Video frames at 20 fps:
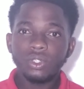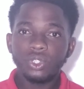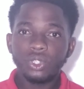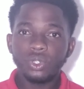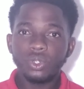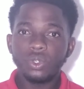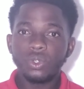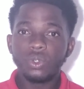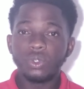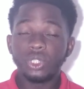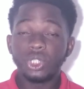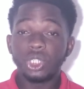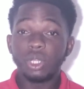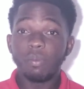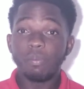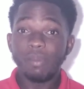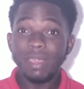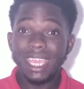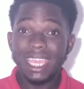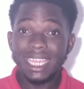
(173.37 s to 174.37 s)
to
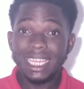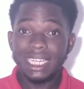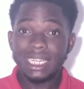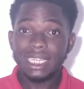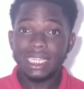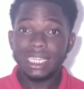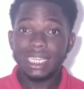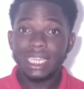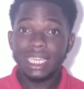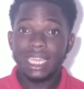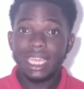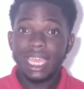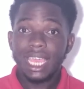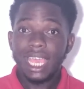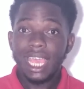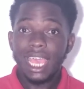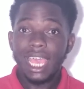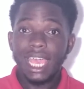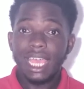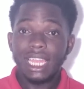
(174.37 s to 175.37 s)
Jamaica
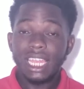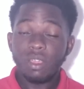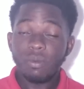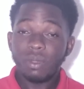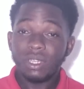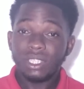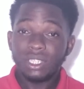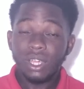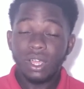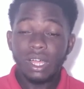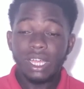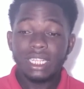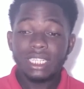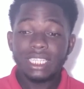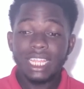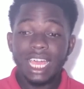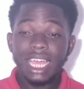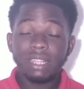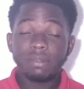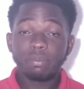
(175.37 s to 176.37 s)
and it was
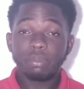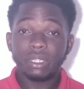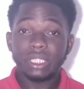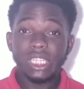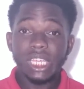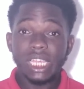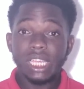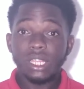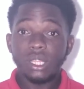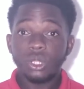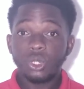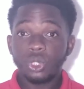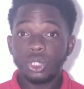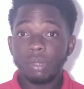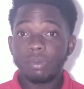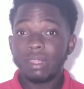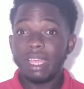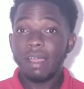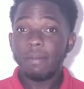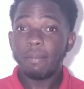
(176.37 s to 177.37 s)
on that particular
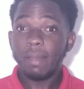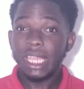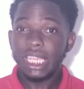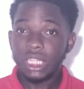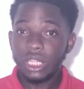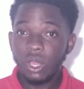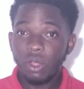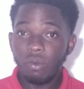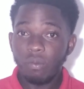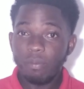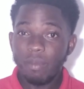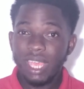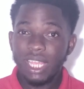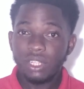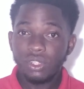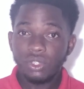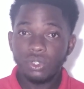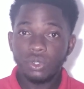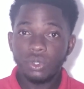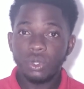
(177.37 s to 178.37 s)
trip that my now
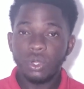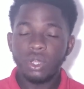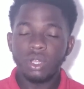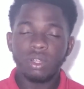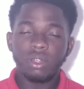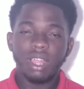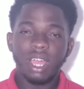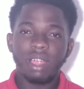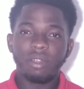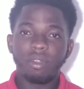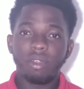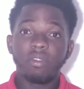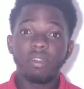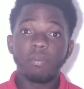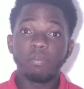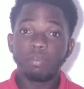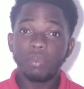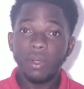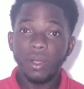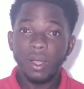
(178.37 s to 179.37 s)
mentor, our uh,
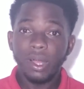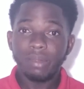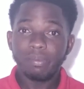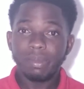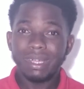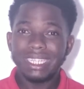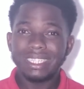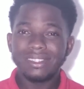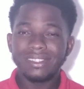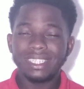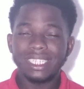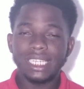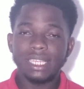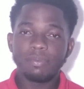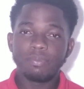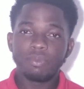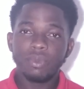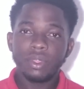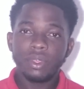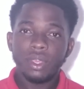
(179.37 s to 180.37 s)
Reverend Paul
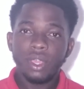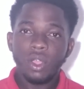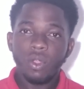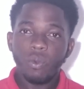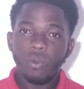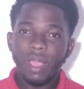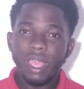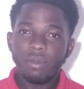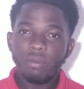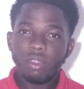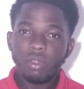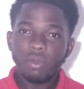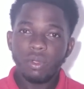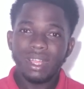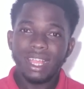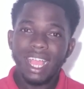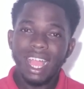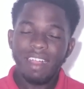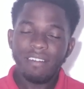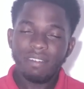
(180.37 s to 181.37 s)
Bunsey, when we
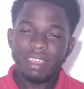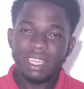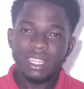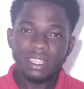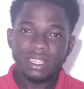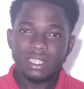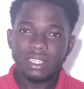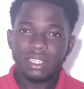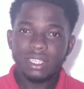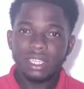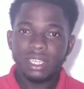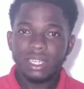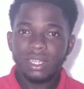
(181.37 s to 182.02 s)
were having